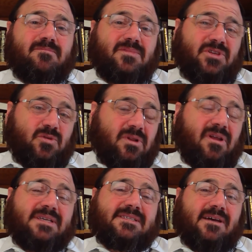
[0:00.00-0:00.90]

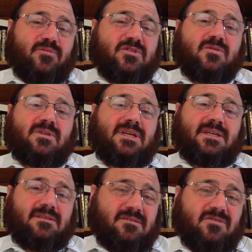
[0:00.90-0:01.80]
Utilize the
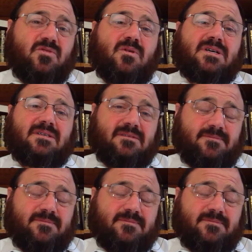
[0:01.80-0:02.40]
opportunity to talk